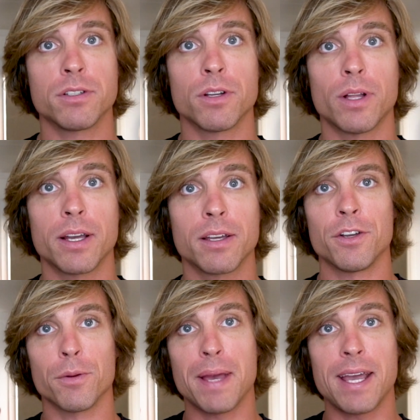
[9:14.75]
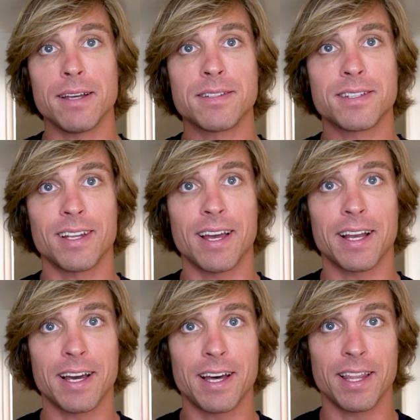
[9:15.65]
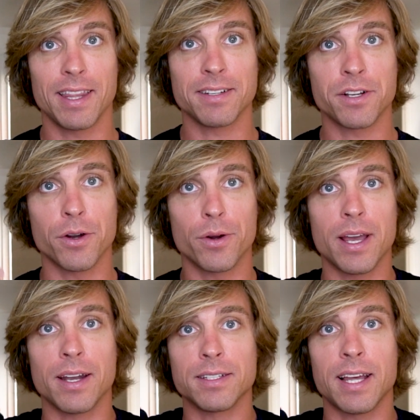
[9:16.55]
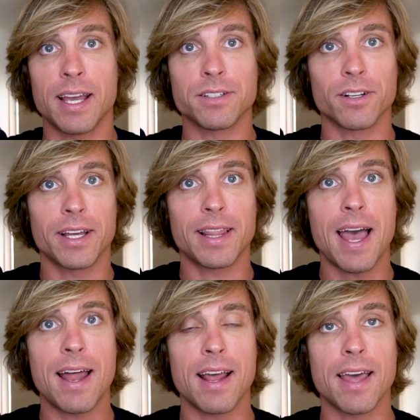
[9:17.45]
So like your base, like this toad, and his hands are like that,